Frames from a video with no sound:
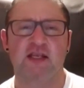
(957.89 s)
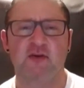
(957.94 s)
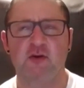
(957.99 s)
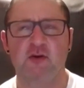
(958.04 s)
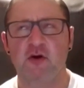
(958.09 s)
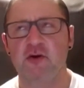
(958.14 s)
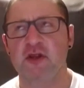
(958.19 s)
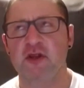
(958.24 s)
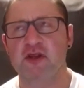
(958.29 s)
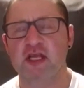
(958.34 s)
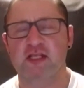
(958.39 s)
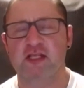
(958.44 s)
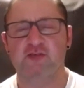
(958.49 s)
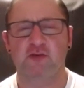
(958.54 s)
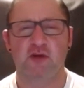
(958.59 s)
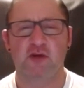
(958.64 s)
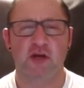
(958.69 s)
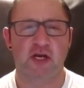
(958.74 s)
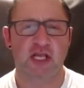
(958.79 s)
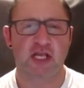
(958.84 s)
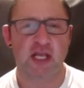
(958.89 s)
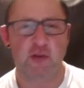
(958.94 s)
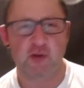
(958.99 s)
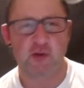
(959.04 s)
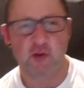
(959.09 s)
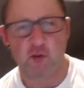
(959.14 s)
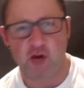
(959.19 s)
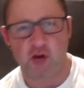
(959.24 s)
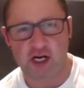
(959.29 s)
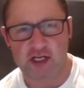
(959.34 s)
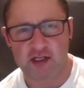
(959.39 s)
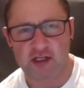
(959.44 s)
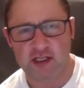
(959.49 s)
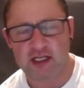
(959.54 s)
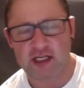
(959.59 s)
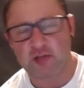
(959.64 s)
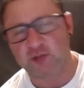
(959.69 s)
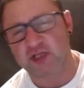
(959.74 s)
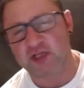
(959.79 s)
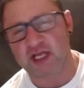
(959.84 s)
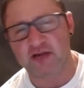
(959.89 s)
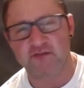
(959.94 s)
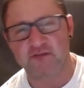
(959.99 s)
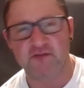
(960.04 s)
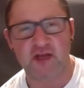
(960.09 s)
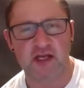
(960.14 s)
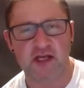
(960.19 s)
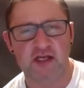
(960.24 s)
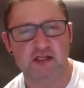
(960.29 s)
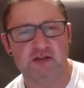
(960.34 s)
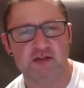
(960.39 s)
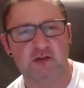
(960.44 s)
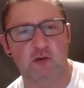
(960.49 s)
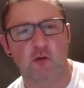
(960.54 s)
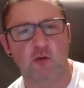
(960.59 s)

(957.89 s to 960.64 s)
You know that that's what you're going to get when you walk into like a Planet Fitness or a